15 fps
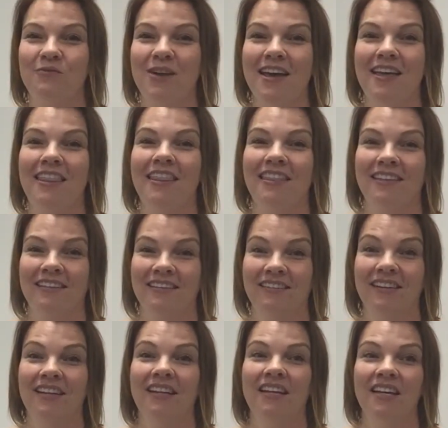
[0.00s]
with?
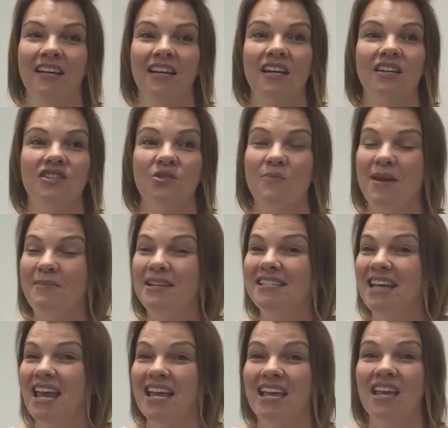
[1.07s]
So maybe
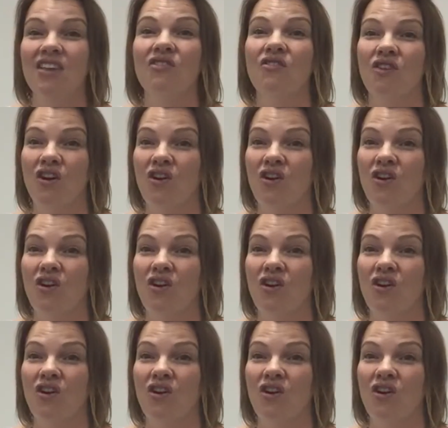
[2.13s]
taking your